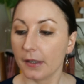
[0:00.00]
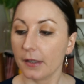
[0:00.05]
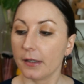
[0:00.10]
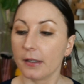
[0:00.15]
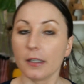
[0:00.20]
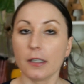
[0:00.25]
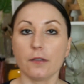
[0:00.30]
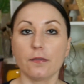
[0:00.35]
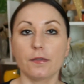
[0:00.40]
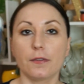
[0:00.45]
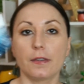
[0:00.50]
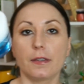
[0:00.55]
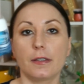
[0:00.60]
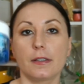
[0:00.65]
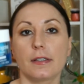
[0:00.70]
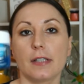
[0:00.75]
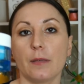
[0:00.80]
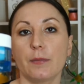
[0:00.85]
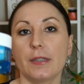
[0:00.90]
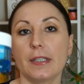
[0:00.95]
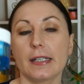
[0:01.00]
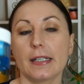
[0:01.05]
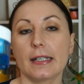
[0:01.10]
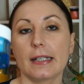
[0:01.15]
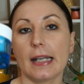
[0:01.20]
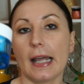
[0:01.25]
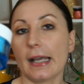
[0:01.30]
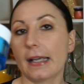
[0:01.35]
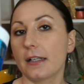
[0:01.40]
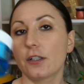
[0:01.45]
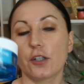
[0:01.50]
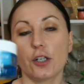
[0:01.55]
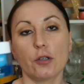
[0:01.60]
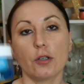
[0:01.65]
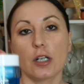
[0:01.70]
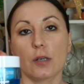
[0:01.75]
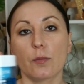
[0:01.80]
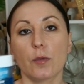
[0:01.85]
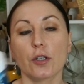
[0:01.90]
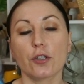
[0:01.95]
if something like a
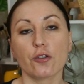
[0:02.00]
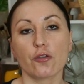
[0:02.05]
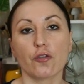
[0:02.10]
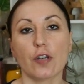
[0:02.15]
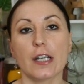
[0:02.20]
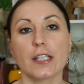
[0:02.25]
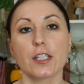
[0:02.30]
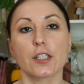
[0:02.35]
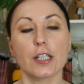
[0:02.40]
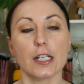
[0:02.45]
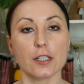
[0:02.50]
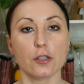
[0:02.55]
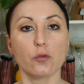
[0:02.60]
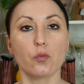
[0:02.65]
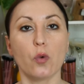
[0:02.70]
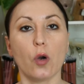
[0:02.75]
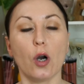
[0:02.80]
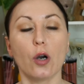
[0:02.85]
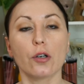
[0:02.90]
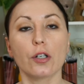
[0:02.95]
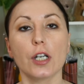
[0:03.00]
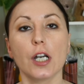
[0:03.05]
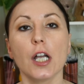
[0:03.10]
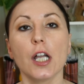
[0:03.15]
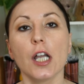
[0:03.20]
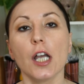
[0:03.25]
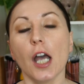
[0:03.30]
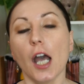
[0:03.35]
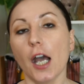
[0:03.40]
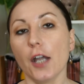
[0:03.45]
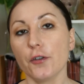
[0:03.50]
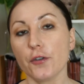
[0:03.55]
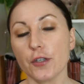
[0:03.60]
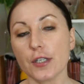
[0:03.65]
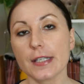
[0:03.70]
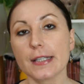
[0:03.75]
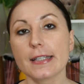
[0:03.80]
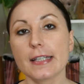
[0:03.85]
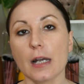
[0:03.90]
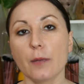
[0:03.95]
regular moisturizer doesn't work and you
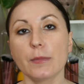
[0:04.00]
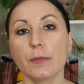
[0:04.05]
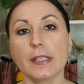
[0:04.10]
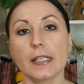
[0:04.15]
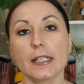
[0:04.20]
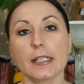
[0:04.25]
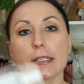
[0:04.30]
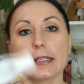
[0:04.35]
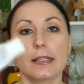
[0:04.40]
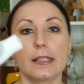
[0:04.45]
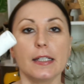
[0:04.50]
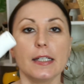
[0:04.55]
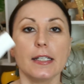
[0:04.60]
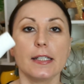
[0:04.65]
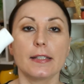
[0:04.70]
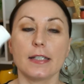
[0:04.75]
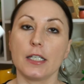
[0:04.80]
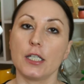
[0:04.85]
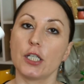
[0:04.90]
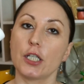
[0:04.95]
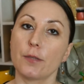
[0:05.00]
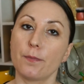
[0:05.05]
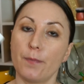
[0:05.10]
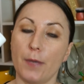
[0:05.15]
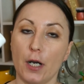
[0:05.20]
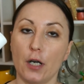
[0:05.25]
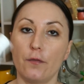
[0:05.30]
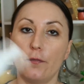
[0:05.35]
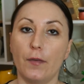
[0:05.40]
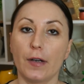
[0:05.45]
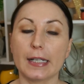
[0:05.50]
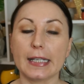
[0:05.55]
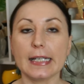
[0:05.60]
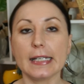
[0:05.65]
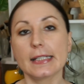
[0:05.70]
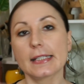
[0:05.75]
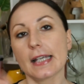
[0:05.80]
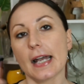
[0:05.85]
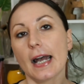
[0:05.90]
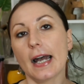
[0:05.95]
need something, this is perfect.
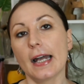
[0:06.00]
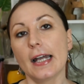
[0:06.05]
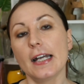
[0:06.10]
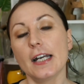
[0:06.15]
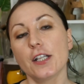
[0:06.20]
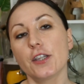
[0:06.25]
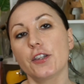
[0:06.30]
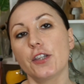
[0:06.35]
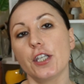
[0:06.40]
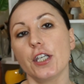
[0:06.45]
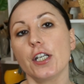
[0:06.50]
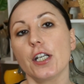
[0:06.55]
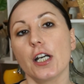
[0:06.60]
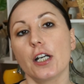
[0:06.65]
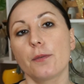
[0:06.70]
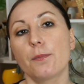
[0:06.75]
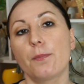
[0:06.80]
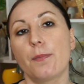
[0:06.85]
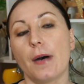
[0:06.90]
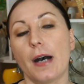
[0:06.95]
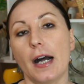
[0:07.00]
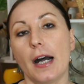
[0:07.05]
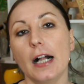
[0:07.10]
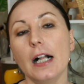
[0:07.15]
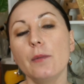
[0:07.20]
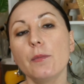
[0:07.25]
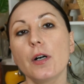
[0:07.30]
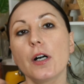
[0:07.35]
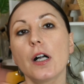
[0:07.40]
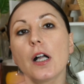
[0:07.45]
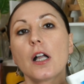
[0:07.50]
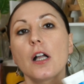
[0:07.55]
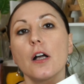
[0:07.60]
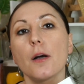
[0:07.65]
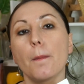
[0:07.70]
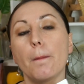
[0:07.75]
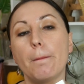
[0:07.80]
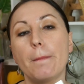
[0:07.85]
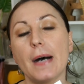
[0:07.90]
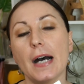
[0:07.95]
It's a thicker balm,
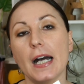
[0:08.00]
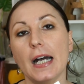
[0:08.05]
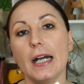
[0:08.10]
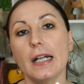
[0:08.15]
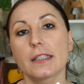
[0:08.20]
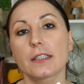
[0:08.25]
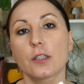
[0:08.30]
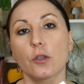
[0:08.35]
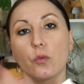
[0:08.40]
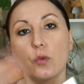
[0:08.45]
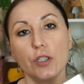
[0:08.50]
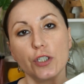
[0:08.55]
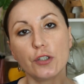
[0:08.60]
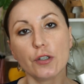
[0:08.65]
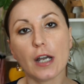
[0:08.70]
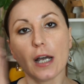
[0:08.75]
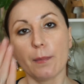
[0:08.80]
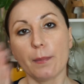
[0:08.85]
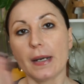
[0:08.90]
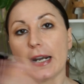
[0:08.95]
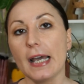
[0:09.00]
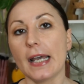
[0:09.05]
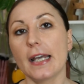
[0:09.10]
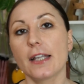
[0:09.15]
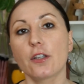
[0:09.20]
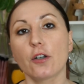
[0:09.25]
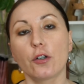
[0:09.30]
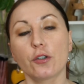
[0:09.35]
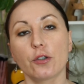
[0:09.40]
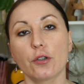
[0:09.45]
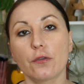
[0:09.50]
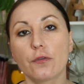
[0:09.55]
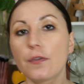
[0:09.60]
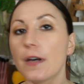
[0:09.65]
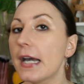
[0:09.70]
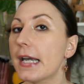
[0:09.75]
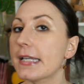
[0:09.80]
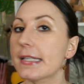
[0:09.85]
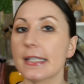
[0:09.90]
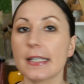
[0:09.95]
but when you apply it on your
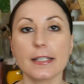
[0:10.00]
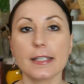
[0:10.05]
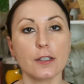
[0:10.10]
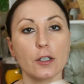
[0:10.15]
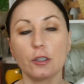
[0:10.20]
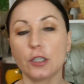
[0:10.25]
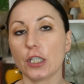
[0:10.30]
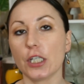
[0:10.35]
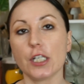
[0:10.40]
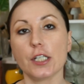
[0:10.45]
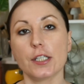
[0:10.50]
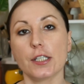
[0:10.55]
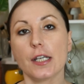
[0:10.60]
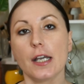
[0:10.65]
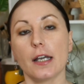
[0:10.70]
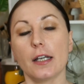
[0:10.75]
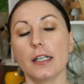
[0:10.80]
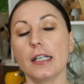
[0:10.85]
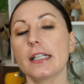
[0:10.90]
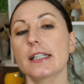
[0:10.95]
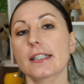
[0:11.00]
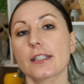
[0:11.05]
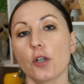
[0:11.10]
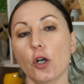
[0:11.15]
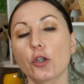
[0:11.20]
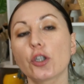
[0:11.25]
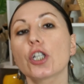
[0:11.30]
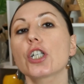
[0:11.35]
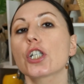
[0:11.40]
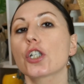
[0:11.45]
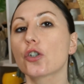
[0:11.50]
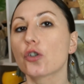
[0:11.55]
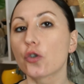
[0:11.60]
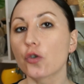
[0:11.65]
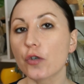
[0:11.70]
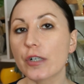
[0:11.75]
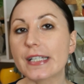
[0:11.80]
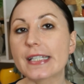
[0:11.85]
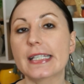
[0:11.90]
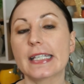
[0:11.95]
face, it's not easy, it's not
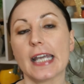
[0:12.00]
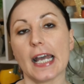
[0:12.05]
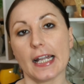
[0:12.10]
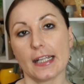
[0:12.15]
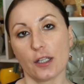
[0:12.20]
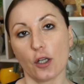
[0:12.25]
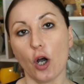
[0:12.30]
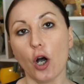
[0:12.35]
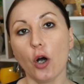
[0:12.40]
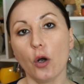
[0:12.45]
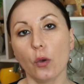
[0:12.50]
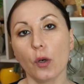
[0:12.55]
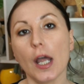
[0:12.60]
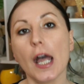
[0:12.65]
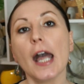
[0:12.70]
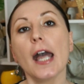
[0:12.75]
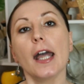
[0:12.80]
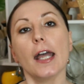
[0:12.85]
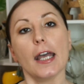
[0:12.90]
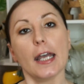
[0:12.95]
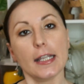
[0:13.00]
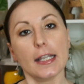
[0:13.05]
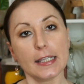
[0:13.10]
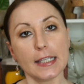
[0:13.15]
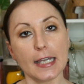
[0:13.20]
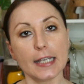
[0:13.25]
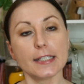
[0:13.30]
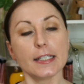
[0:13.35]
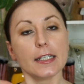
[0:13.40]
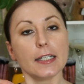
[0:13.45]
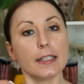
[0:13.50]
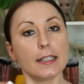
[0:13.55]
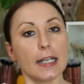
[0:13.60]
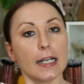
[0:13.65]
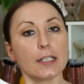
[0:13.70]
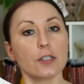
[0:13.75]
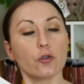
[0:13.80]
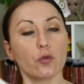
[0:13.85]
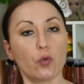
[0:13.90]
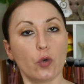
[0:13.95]
greasy at all, and yes, it
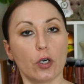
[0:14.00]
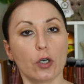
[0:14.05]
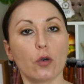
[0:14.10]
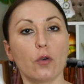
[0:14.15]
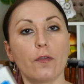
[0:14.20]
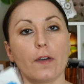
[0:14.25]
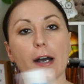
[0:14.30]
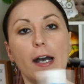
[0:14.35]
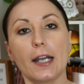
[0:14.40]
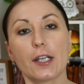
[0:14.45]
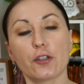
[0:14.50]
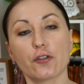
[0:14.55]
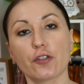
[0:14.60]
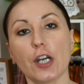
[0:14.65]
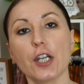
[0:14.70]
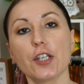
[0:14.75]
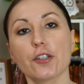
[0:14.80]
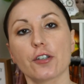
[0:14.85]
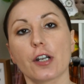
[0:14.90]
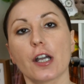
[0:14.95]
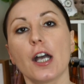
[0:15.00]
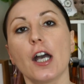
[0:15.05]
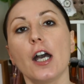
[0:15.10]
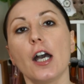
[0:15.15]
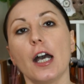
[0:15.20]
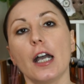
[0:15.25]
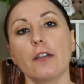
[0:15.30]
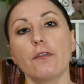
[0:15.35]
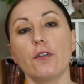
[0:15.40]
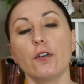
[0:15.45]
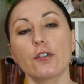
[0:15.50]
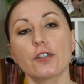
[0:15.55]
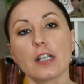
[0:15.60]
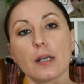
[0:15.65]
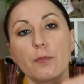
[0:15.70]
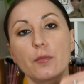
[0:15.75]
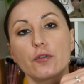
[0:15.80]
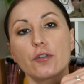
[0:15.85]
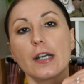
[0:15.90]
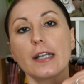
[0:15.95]
does work with hydration. And for
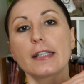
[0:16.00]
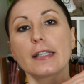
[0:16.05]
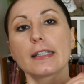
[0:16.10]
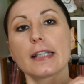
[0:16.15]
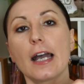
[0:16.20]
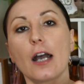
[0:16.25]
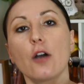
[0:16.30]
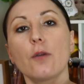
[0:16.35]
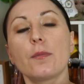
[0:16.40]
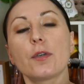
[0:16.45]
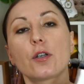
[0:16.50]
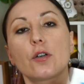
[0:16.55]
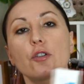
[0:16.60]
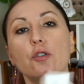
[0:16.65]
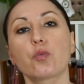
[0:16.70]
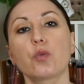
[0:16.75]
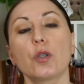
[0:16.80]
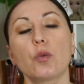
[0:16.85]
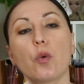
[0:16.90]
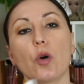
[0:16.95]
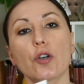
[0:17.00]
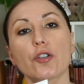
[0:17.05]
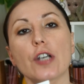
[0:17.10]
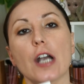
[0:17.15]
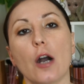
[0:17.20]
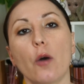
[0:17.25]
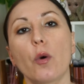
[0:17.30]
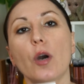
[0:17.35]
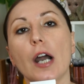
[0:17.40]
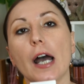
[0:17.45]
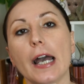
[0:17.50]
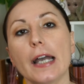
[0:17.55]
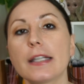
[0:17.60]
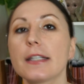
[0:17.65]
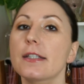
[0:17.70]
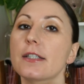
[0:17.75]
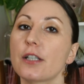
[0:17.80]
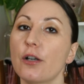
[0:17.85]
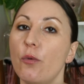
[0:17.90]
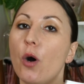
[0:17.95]
example, right now, because we wash our
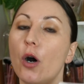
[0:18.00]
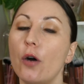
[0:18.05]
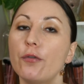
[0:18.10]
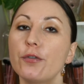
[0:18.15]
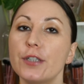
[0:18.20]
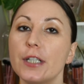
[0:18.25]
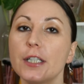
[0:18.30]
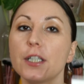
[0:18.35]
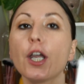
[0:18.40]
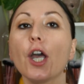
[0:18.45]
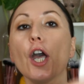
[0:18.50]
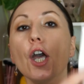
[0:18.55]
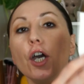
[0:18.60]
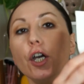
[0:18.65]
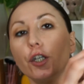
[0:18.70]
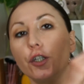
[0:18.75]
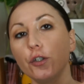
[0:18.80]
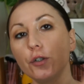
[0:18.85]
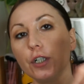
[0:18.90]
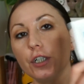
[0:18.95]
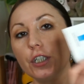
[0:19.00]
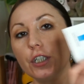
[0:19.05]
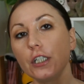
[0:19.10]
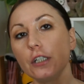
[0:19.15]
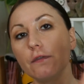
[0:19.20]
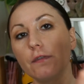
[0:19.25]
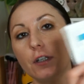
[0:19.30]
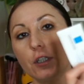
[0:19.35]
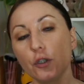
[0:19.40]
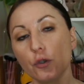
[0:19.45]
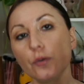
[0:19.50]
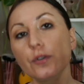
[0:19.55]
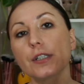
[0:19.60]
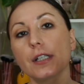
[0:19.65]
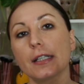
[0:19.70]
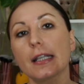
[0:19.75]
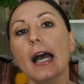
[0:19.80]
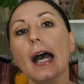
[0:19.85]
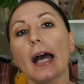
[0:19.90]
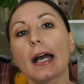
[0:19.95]
hands so often, you can even use
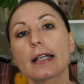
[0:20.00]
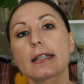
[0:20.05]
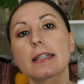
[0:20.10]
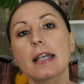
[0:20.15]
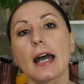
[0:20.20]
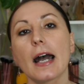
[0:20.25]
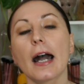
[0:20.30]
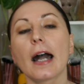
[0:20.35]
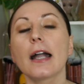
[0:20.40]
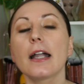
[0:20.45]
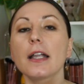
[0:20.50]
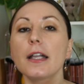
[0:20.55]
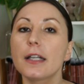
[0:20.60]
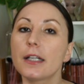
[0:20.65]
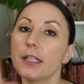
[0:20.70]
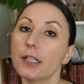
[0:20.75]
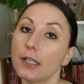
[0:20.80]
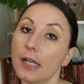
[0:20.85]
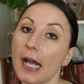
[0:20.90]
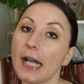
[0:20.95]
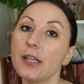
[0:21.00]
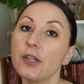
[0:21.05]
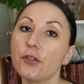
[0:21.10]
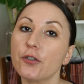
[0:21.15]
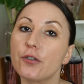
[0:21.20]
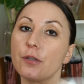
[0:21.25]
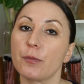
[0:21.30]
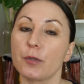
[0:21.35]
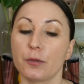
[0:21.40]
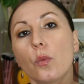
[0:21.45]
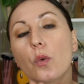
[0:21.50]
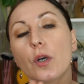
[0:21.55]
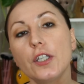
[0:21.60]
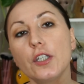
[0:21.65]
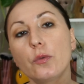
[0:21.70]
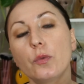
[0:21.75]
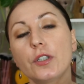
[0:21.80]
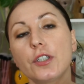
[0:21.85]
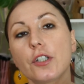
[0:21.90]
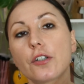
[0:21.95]
it as a hand cream when
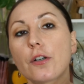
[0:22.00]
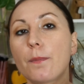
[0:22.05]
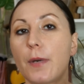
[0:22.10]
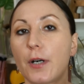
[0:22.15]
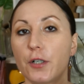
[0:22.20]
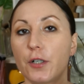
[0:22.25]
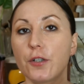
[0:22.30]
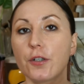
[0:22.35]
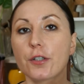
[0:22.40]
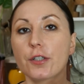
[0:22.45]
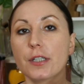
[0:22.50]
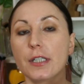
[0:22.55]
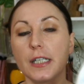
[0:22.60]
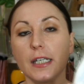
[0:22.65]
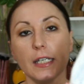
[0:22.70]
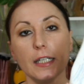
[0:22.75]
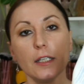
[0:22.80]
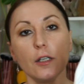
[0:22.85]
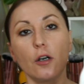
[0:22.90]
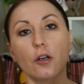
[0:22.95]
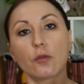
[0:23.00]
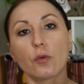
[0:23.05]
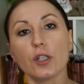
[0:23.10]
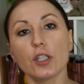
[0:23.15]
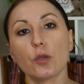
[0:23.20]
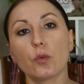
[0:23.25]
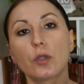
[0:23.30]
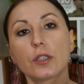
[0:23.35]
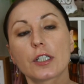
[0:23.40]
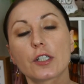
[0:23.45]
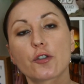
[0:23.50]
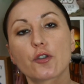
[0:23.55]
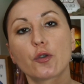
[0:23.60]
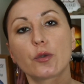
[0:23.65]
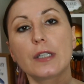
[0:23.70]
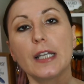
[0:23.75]
you want to repair your skin or when you want to soothe